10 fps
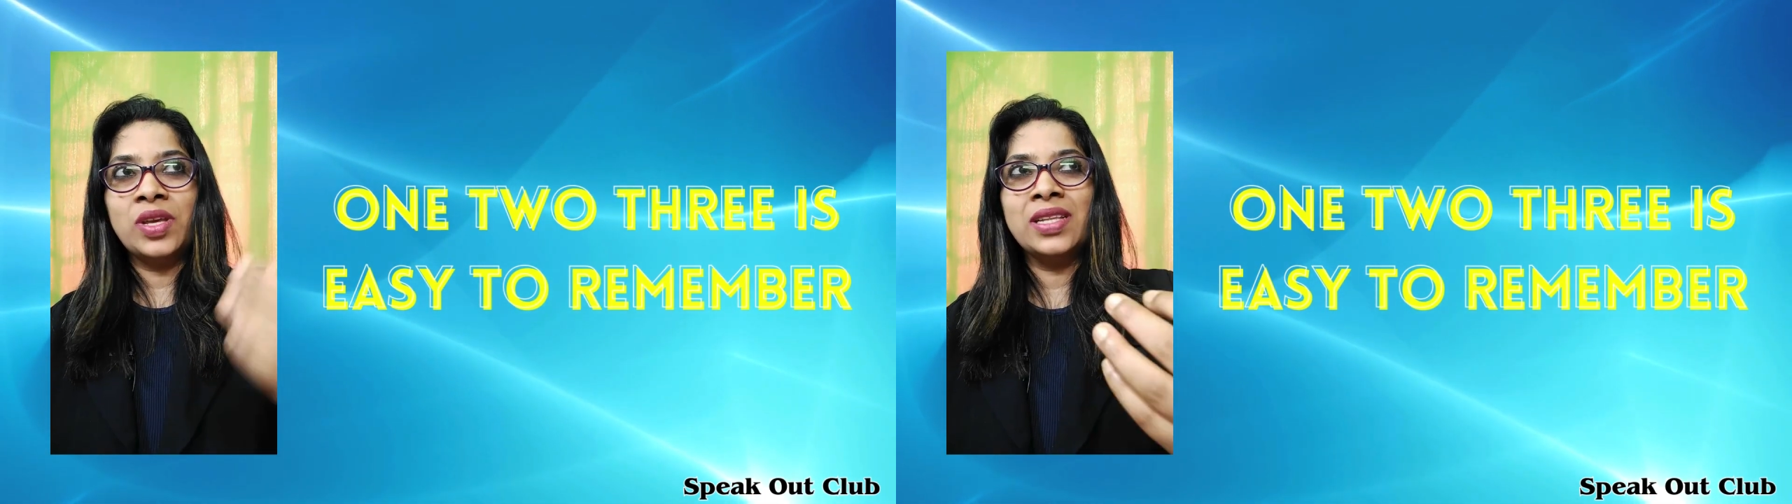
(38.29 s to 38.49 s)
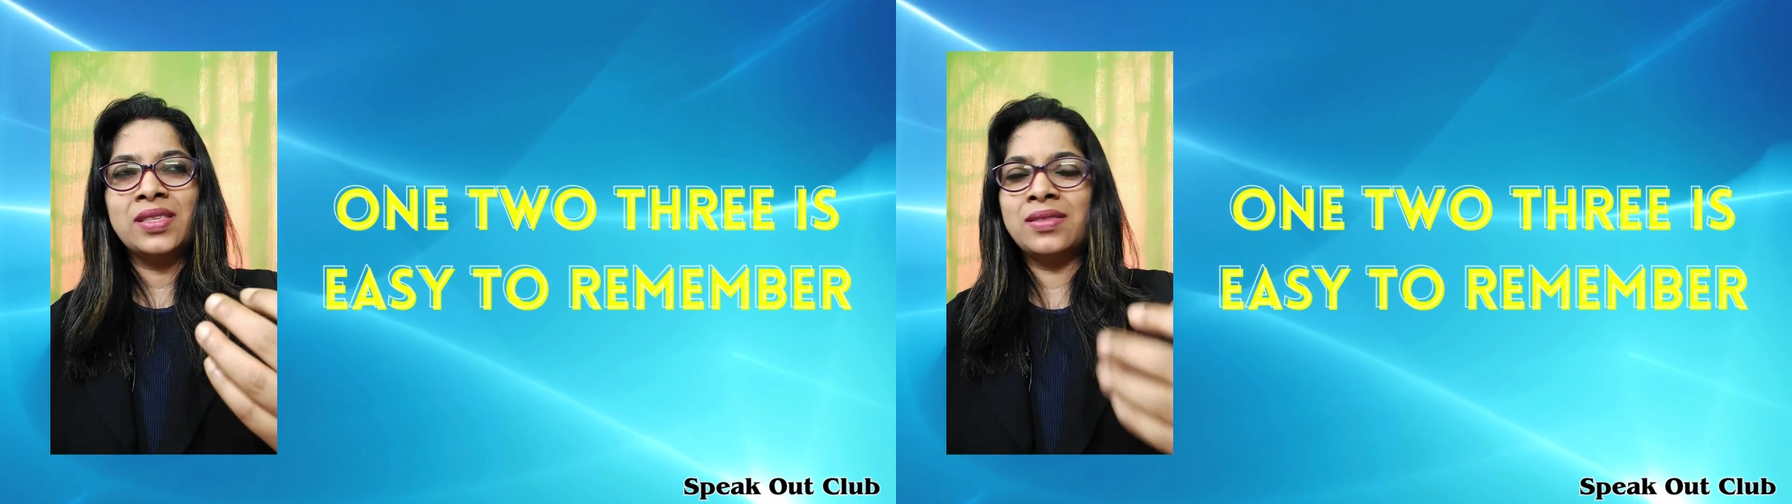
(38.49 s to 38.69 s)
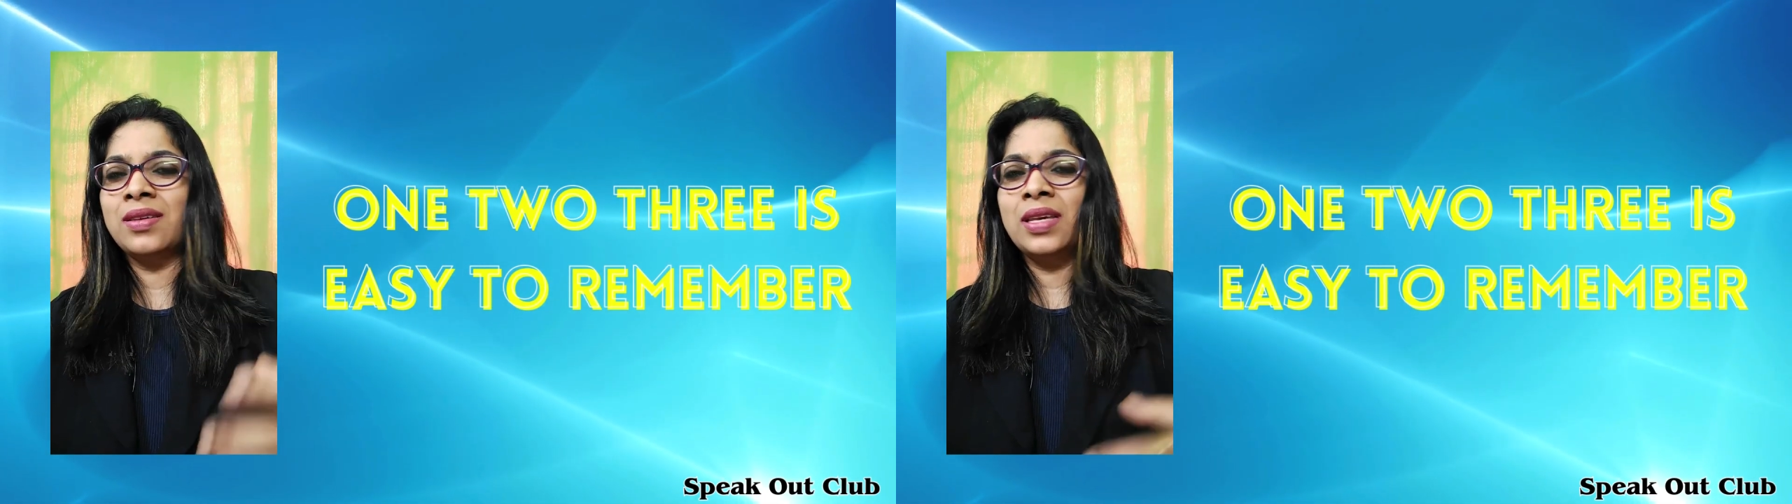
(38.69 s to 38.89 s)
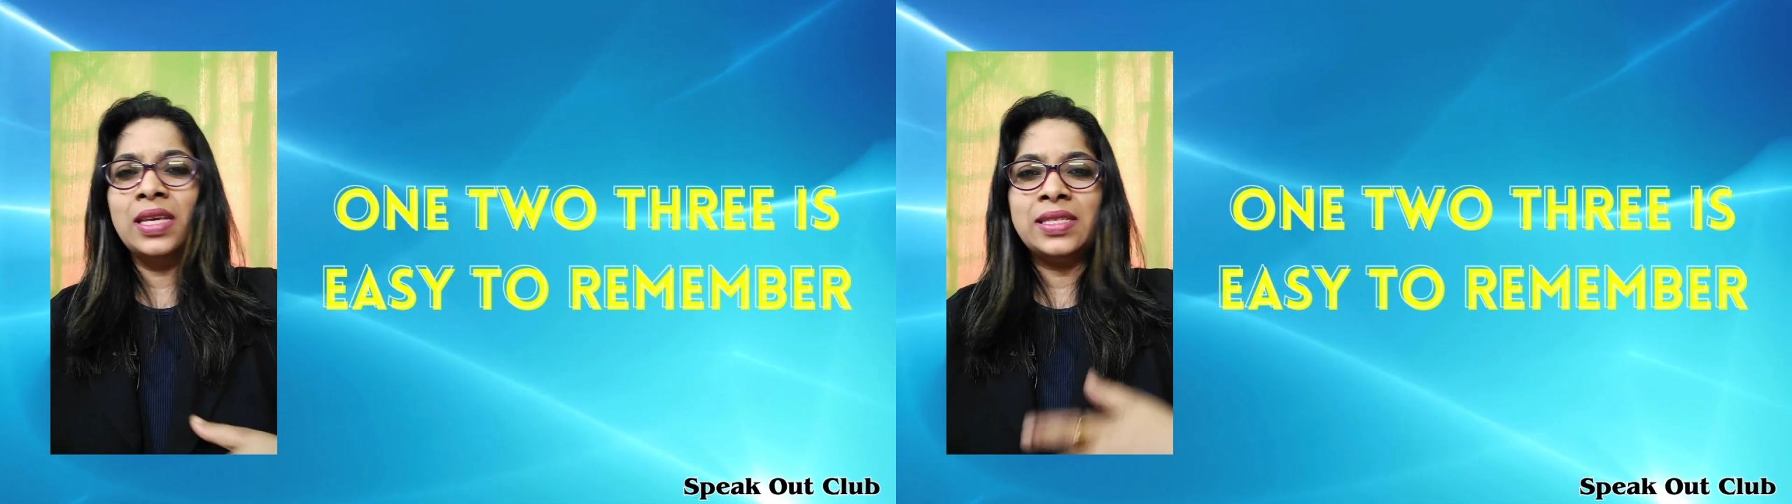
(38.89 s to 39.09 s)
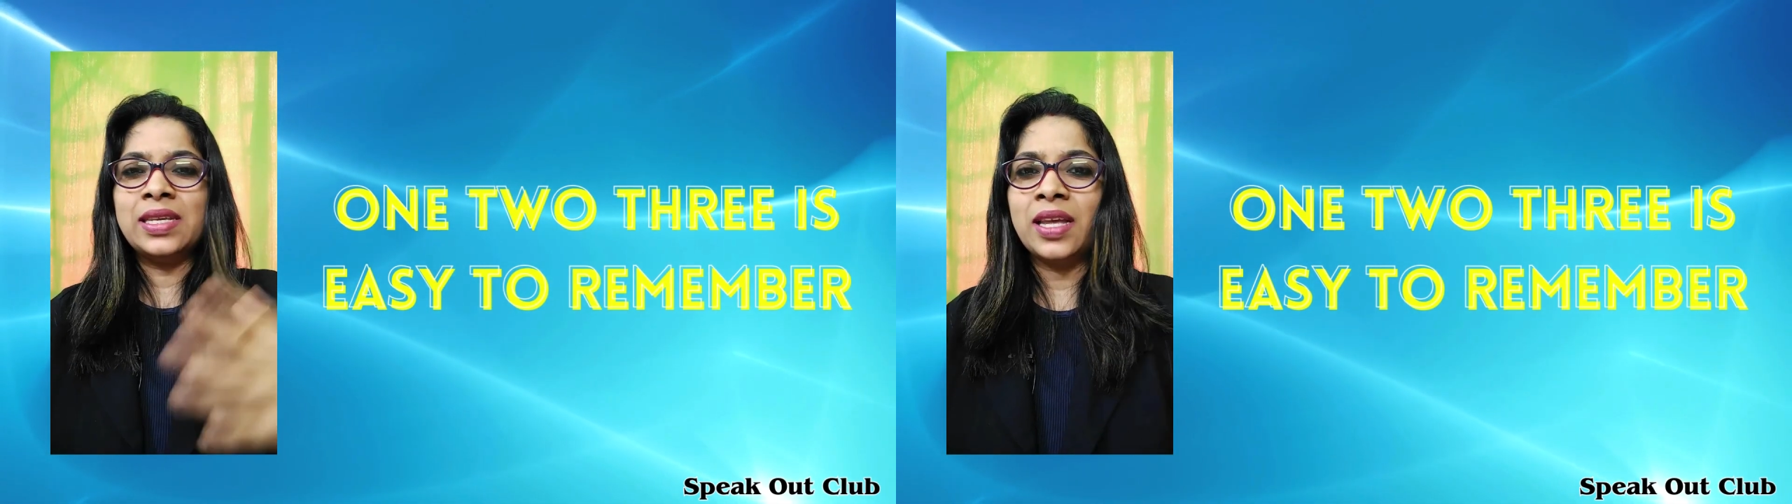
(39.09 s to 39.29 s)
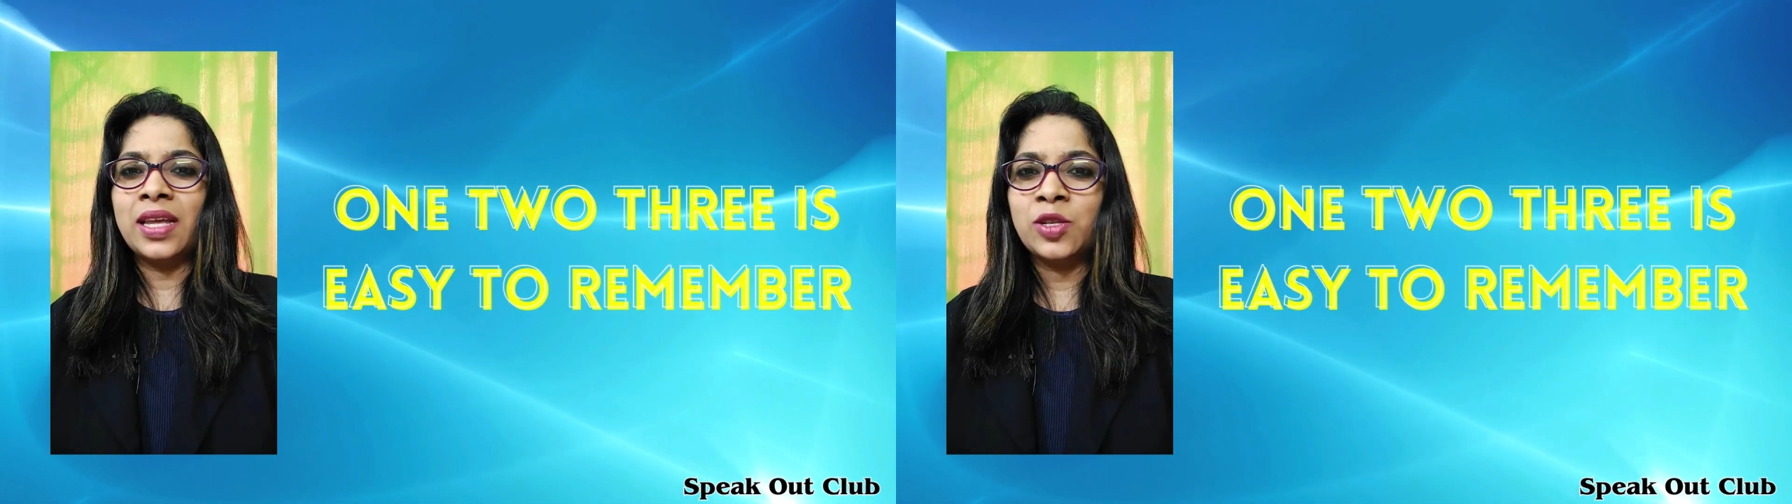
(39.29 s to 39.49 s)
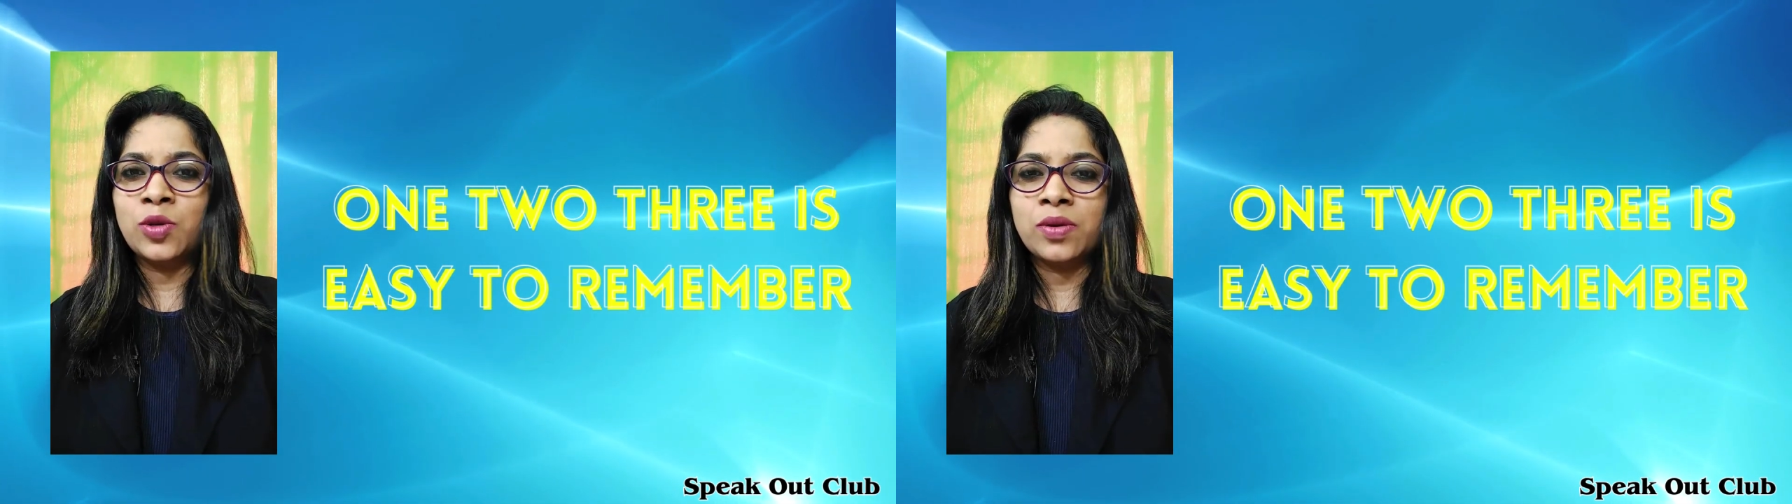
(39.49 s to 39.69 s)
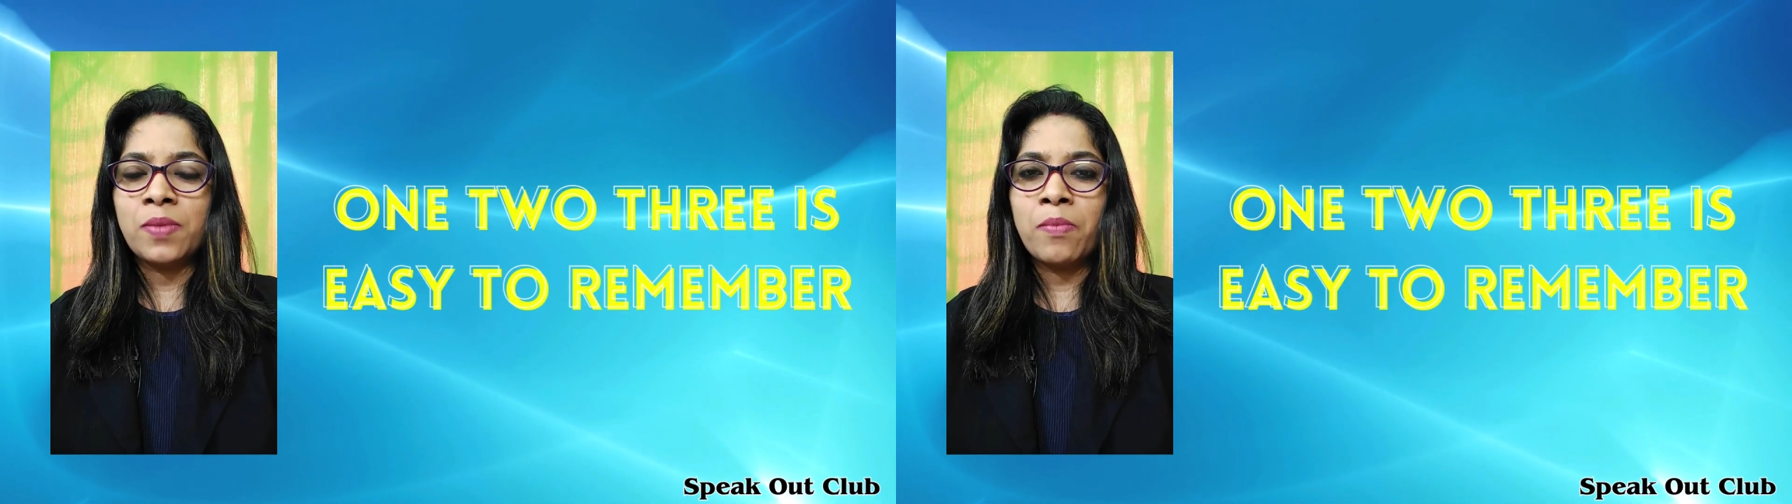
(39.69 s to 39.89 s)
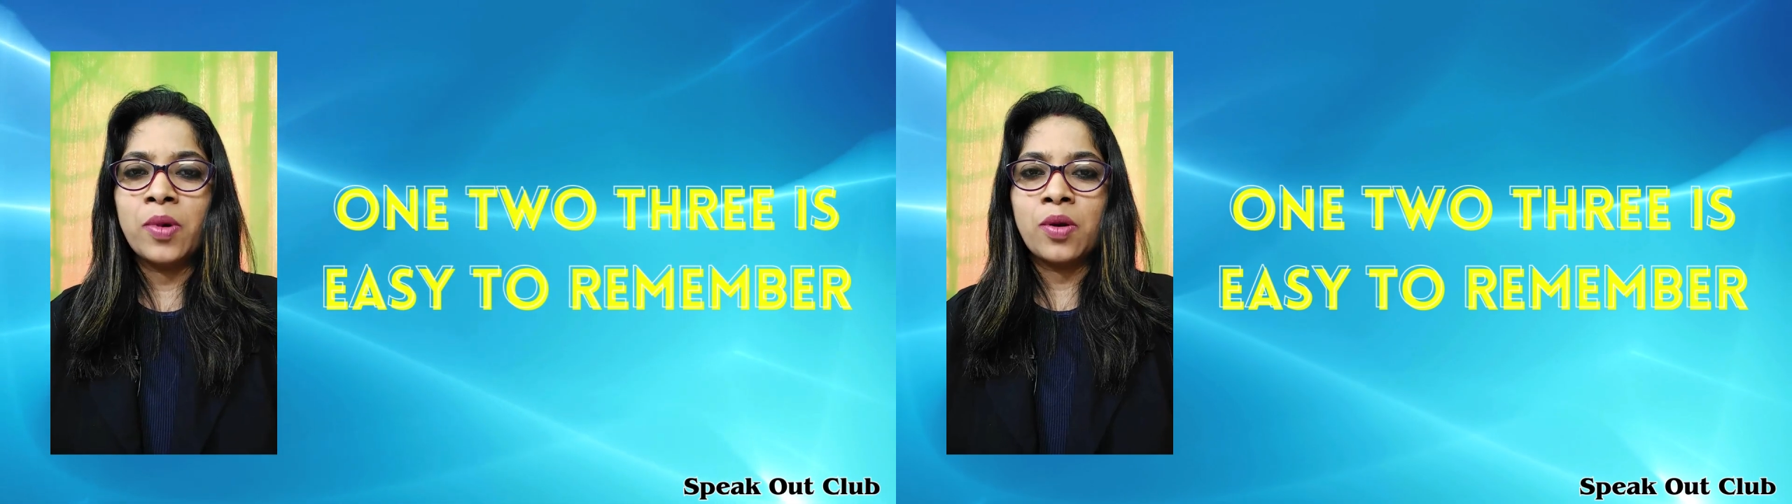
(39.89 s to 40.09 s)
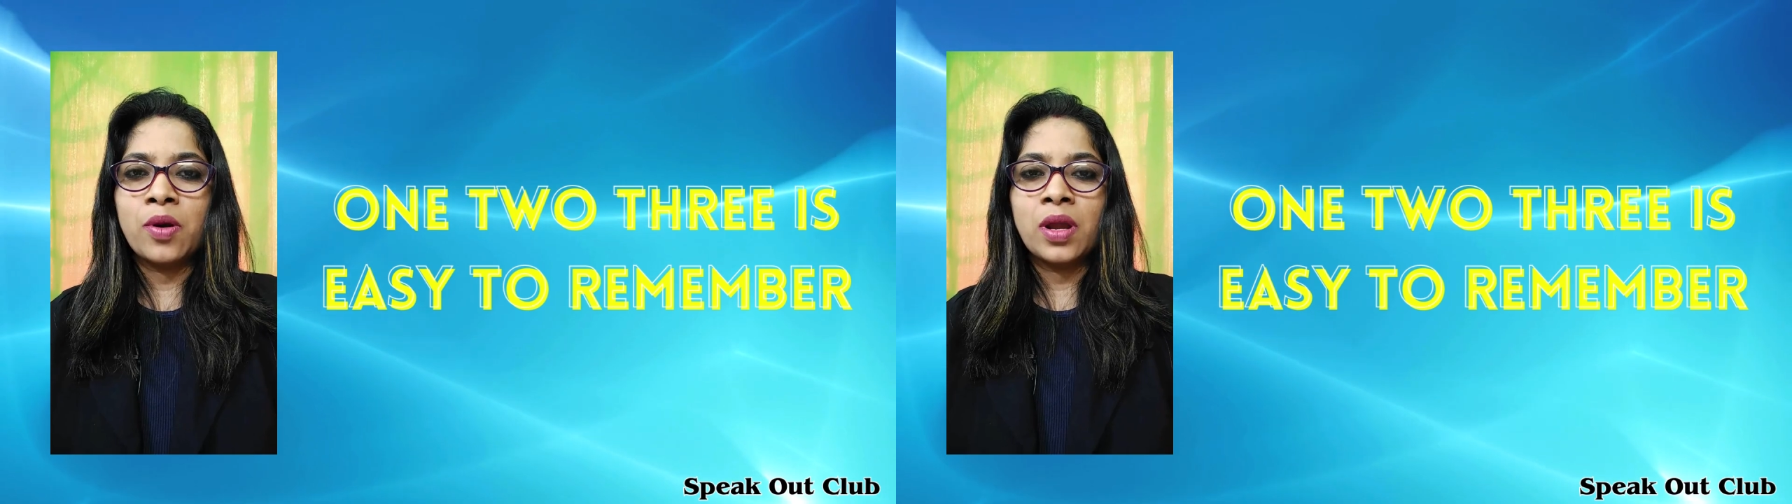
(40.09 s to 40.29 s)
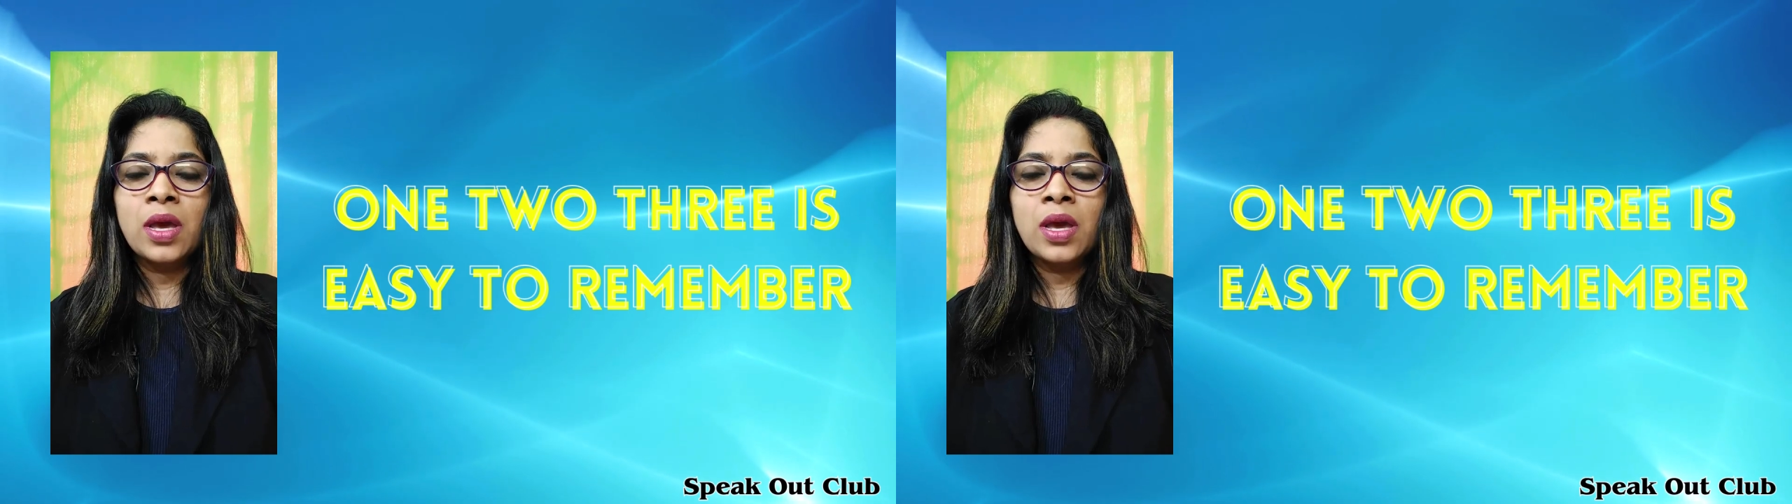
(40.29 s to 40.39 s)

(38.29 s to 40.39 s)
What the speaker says: it's the easiest thing to remember, or